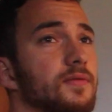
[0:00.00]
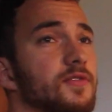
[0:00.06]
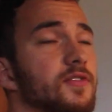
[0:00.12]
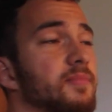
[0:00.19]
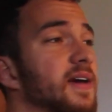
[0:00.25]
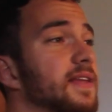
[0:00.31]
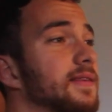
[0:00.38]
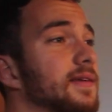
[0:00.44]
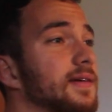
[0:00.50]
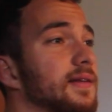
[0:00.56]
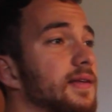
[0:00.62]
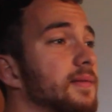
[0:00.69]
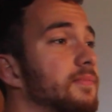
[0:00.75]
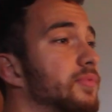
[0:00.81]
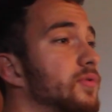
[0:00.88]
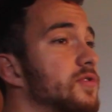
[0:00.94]

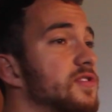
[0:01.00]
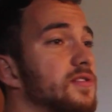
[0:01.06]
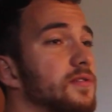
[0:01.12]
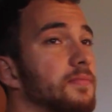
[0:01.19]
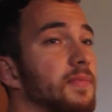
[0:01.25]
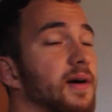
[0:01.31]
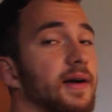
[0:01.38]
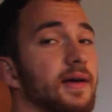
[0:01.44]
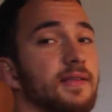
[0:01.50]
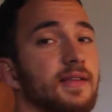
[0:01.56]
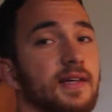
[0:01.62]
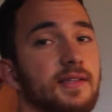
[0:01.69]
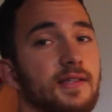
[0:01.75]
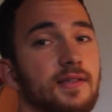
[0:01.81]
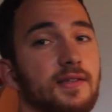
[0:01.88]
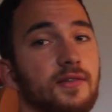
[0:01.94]
dramatically boost my
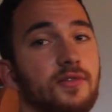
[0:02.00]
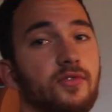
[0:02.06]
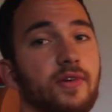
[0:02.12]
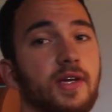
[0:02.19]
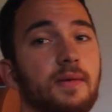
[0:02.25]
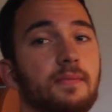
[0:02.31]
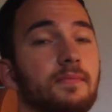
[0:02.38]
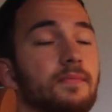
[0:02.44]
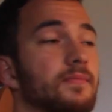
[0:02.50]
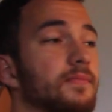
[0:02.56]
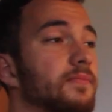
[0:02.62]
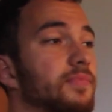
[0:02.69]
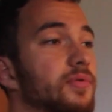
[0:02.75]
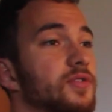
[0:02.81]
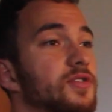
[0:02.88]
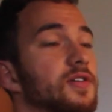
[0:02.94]
90-degree
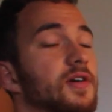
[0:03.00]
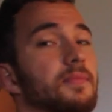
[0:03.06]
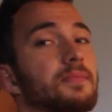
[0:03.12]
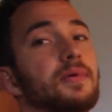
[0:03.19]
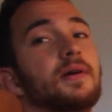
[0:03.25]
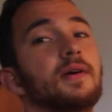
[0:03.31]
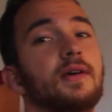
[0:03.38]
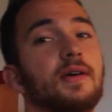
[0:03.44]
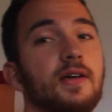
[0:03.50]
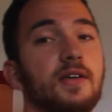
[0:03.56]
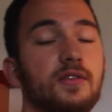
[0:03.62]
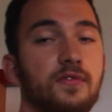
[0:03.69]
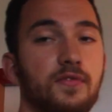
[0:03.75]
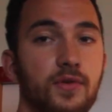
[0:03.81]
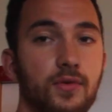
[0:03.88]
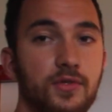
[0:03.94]
push-up in
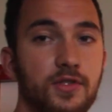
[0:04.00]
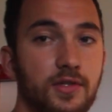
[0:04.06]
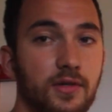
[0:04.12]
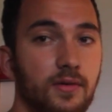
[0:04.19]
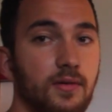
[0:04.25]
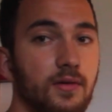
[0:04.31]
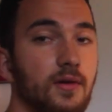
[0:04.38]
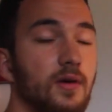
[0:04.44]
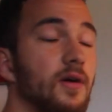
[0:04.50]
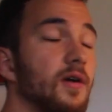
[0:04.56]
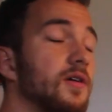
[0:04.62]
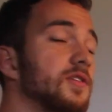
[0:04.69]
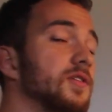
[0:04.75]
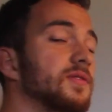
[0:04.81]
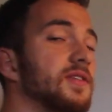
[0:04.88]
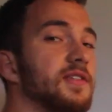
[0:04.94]
the future.
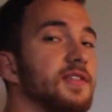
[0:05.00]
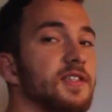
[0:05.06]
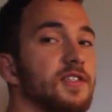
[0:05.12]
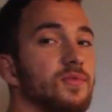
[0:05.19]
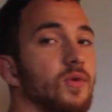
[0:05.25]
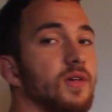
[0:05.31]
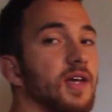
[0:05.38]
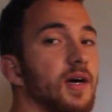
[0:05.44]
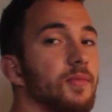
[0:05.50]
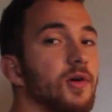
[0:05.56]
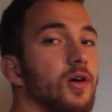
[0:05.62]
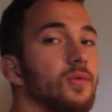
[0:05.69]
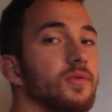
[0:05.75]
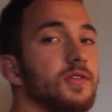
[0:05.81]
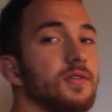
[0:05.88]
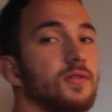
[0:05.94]
So this is what I'm
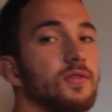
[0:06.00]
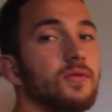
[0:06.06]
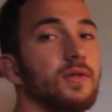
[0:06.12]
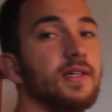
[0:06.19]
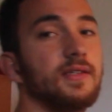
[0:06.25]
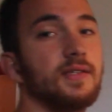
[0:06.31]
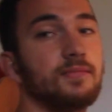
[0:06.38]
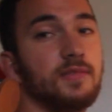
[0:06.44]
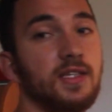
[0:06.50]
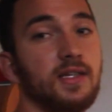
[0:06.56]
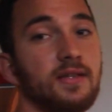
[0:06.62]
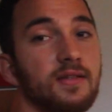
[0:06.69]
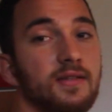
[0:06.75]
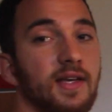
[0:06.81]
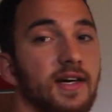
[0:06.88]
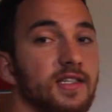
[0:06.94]
going to do
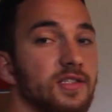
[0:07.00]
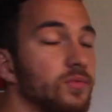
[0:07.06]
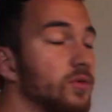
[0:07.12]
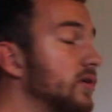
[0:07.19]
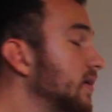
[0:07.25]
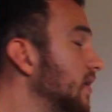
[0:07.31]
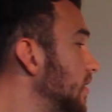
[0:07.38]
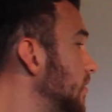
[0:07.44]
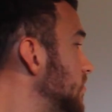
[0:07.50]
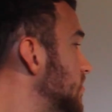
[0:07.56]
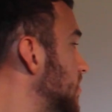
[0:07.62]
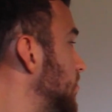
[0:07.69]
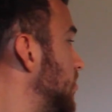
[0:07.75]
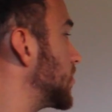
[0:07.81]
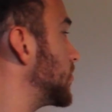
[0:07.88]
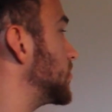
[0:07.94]
in the next workouts.
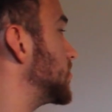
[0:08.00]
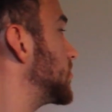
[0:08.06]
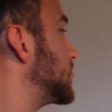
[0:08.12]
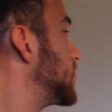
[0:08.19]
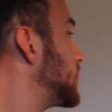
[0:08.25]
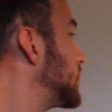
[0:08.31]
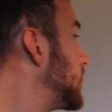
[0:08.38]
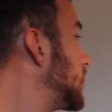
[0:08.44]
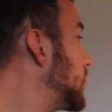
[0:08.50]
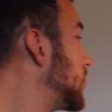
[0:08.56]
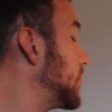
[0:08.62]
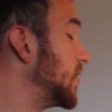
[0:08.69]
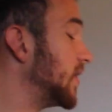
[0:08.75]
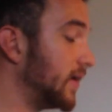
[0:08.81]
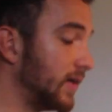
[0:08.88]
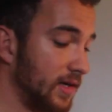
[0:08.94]
I'm going to
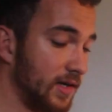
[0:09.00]
perform